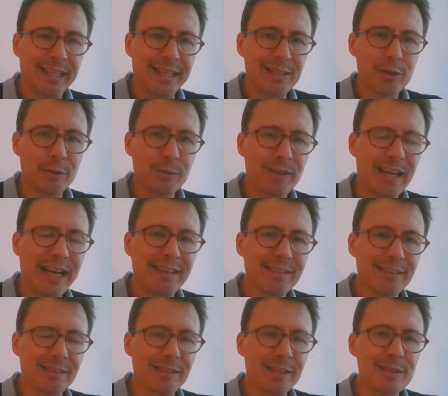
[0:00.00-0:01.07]
And so
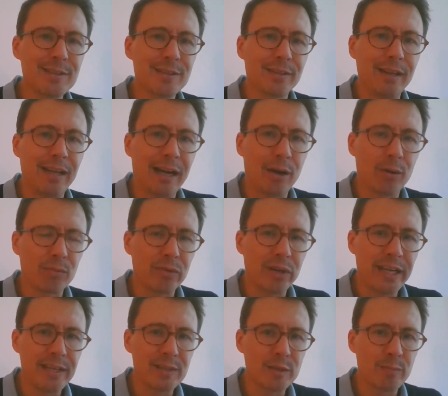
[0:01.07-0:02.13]
that doesn't allow
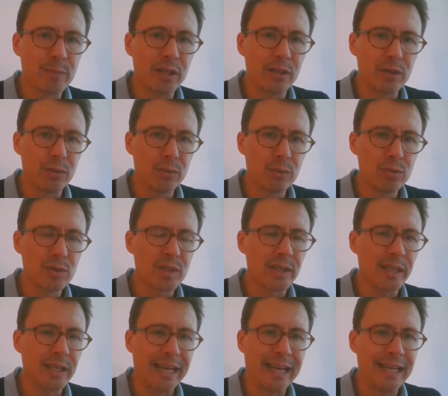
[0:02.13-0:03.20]
race being used
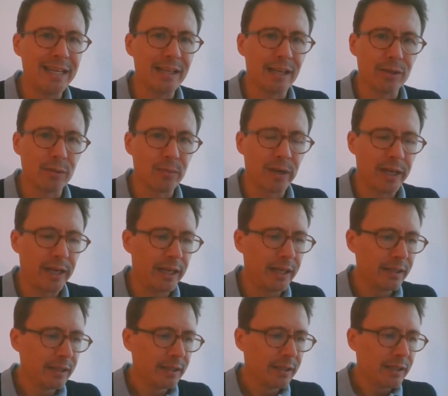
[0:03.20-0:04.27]
in any other
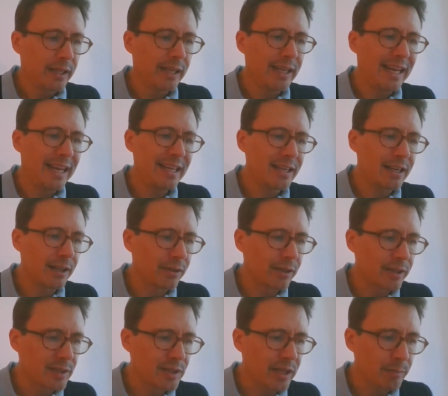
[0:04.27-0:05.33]
way, in any other
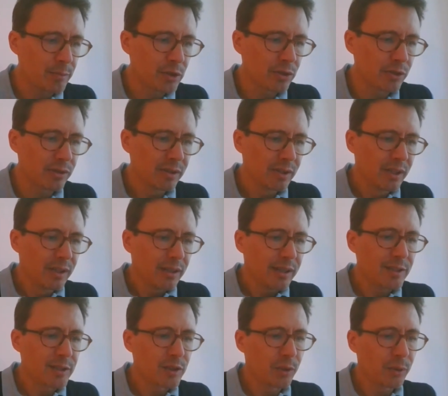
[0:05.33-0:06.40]
exception.
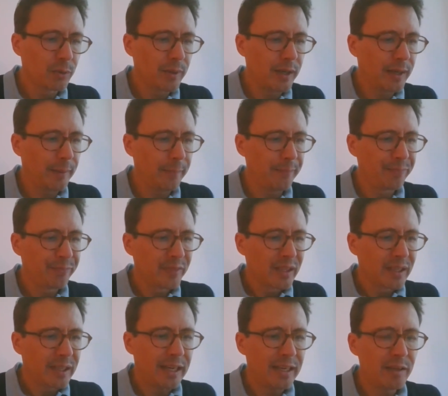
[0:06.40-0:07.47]
And so, um,
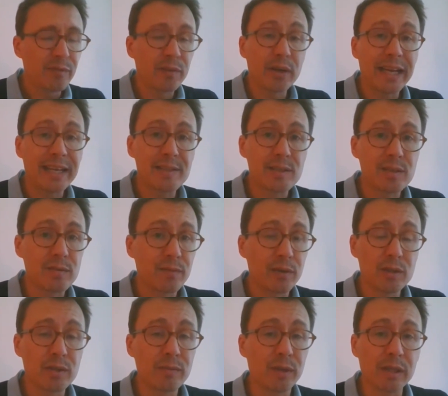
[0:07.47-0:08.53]
and it forgets,
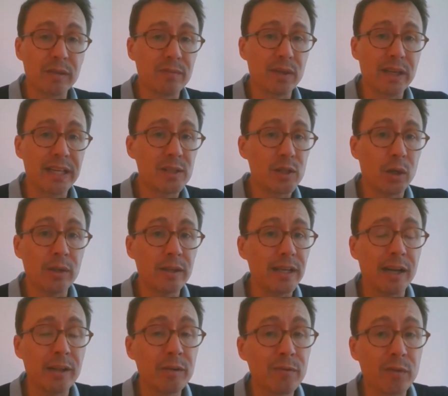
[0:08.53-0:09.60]
first of all, it forgets all the
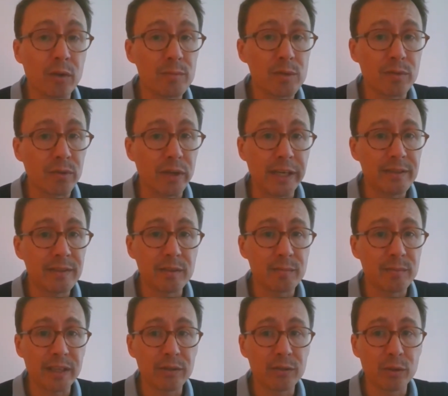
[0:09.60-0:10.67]
other forms of
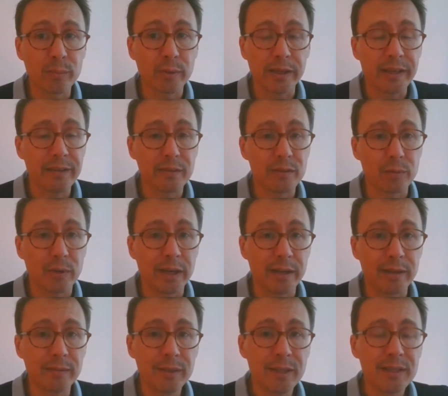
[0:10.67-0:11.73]
racism that took place as
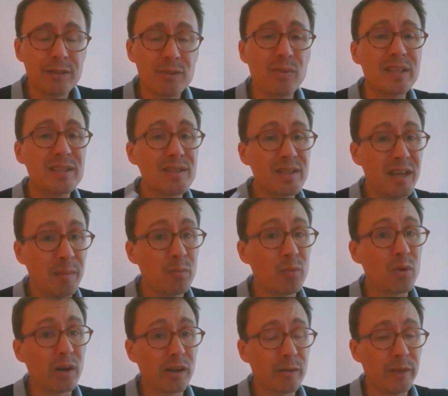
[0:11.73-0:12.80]
well. So there's
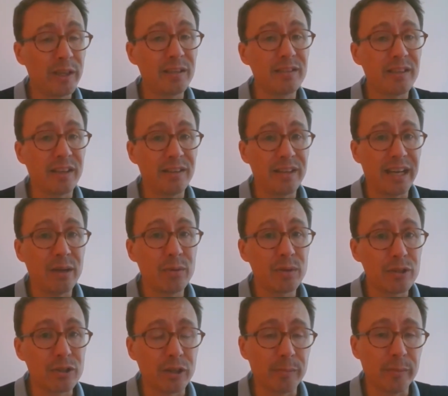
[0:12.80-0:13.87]
some work being done now
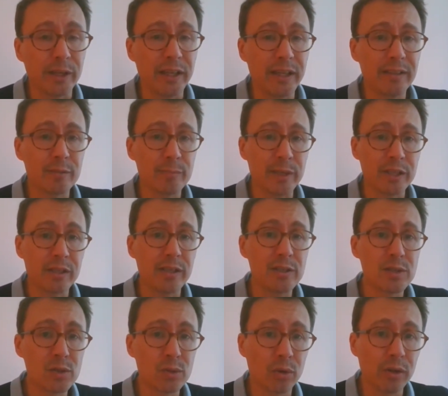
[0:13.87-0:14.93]
in Germany, especially
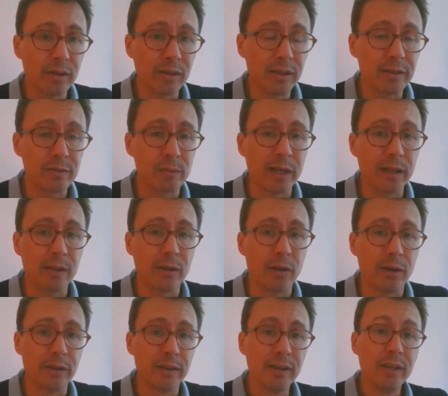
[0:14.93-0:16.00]
historically as well,
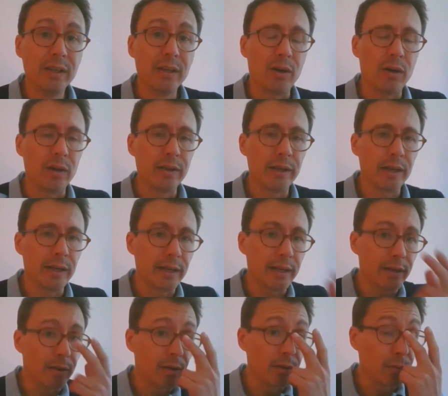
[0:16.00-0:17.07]
on on
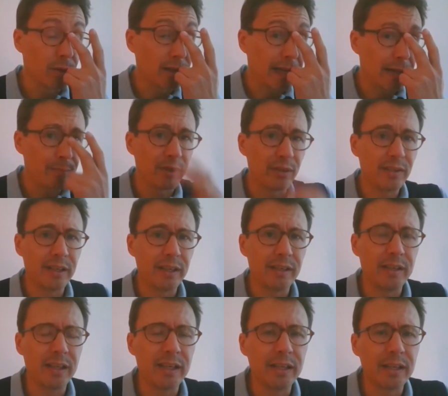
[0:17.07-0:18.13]
uh, on what happened
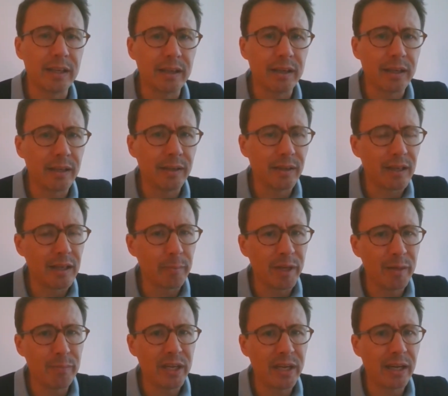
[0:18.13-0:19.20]
in in uh, in
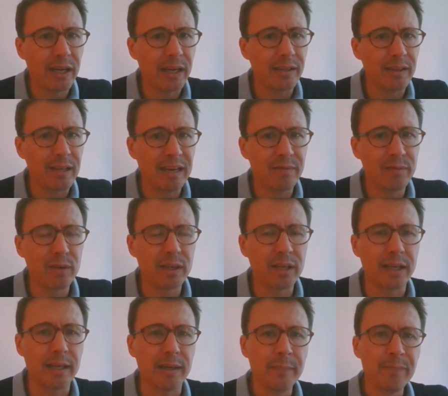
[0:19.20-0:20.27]
Namibia and in
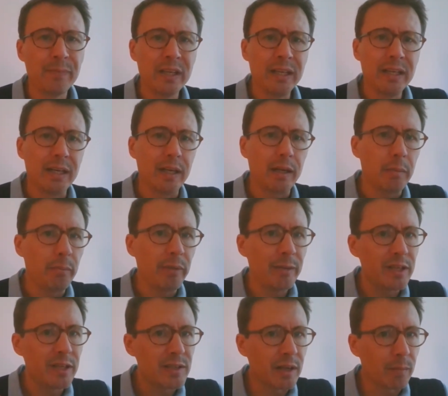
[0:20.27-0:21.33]
Africa, uh,
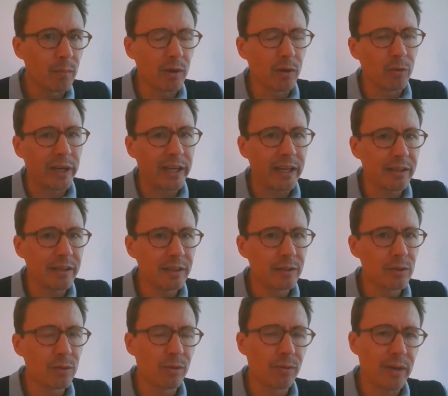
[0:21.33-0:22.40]
maybe some
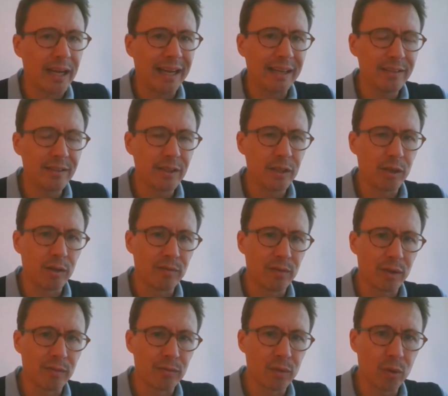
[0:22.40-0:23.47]
awakening to the reality of,
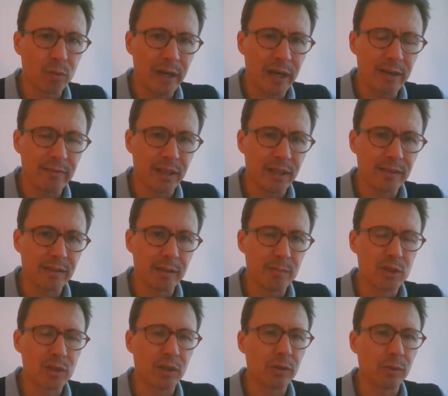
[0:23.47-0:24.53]
of Roma
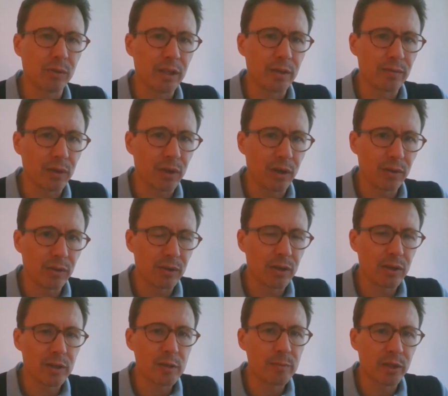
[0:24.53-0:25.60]
victims, not only of the
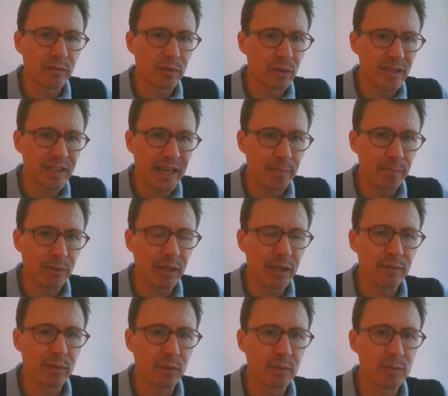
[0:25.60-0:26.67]
Holocaust, but of
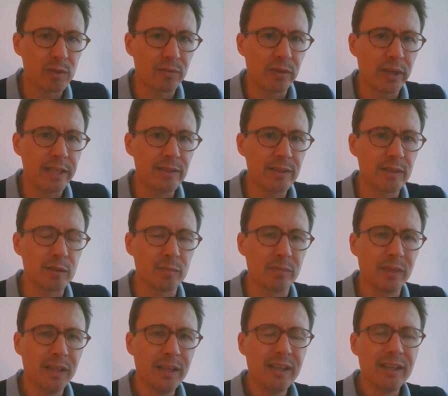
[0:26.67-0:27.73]
contemporary forms of
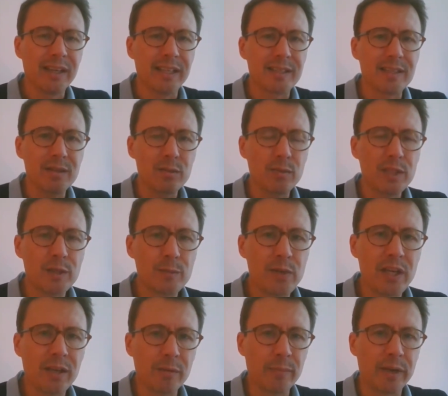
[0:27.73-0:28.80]
racism. And since we
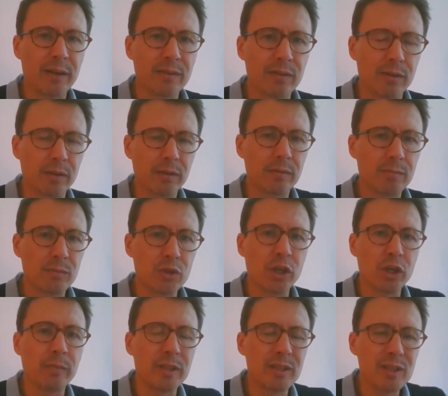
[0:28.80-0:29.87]
speak about the
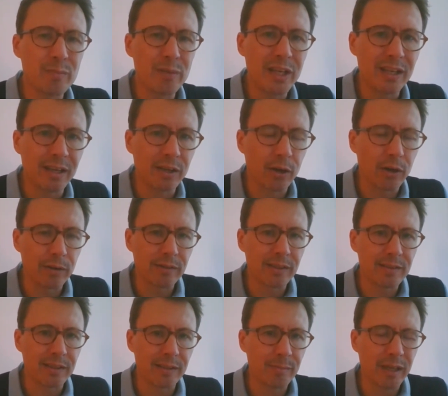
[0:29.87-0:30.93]
German speaking
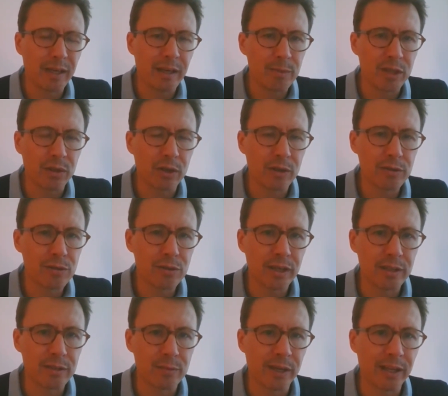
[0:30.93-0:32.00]
context, I'm, I'm in
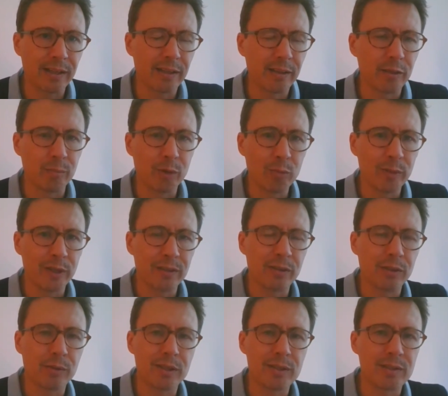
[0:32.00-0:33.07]
Austria as well at the moment,
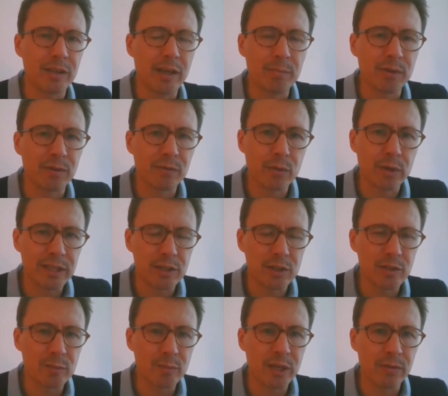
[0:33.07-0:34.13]
you know, there's a number of
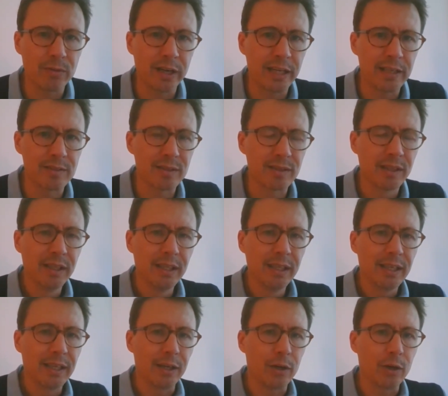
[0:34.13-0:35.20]
questions being raised
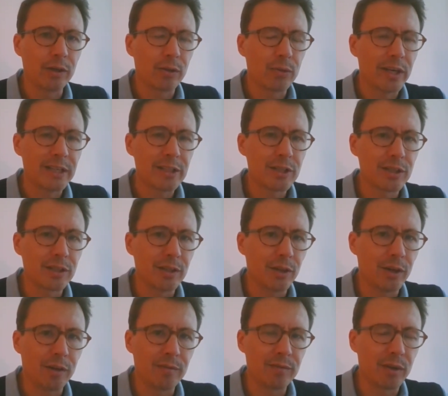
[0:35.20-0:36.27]
uh, on the question
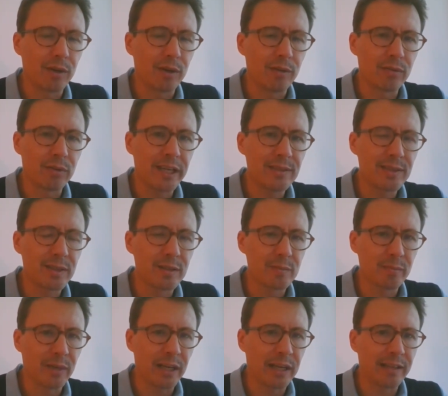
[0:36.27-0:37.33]
of, of
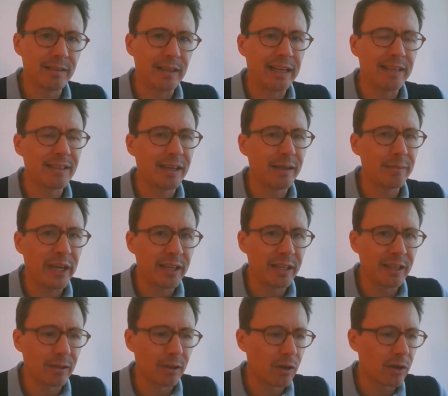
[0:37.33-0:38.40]
racism and
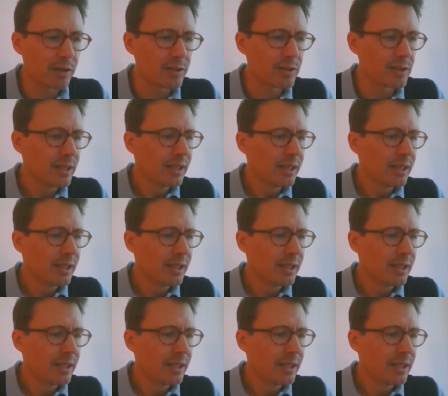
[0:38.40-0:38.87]
anti-begging laws.